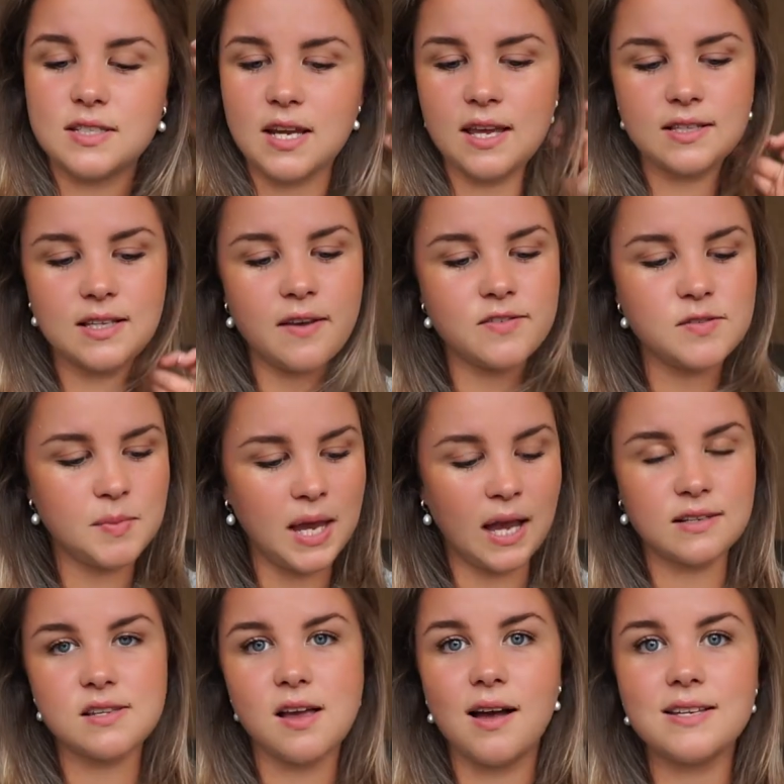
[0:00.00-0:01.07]
it gives me
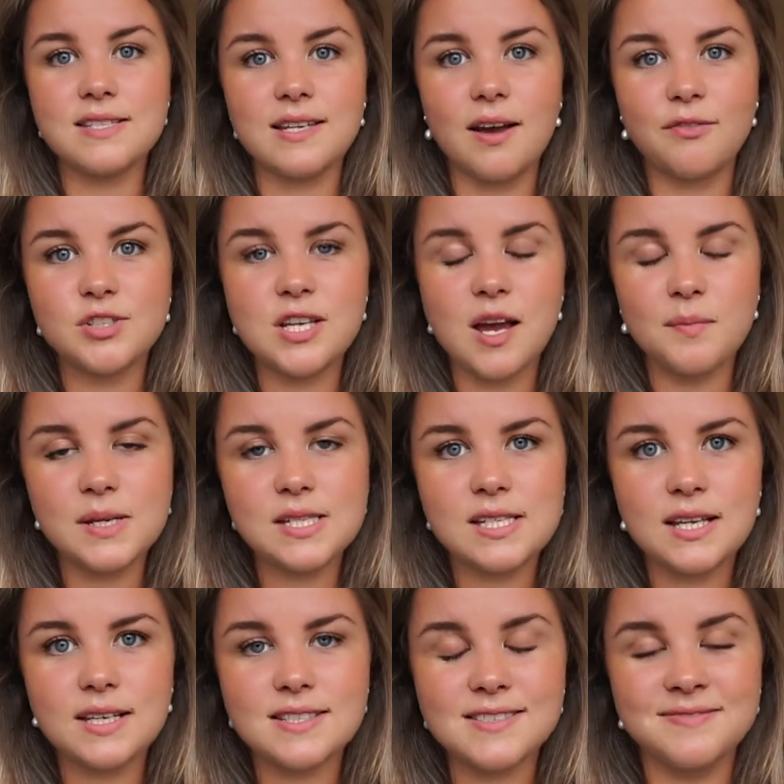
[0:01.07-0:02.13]
anxiety every time I see
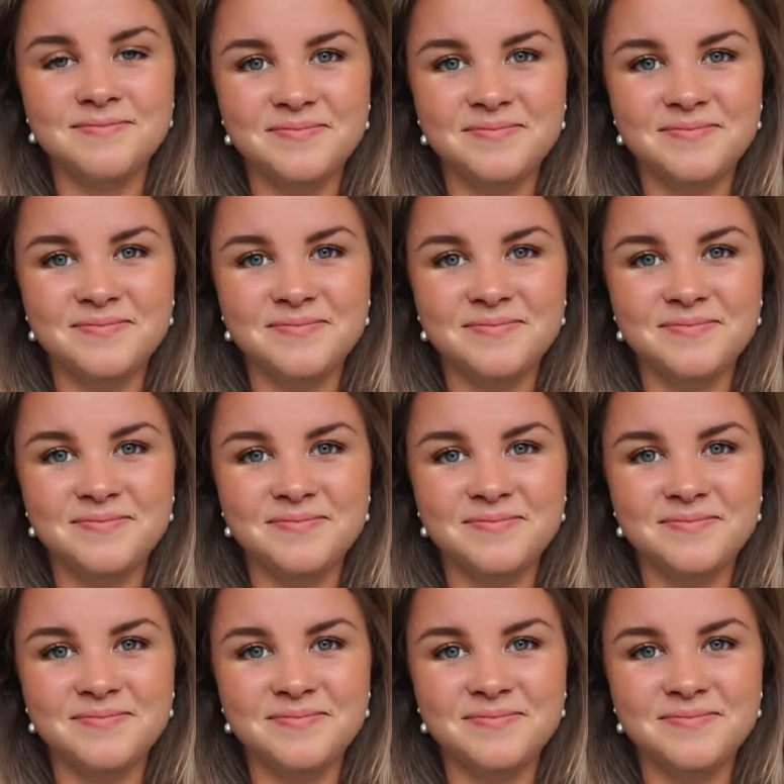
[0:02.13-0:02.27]
it.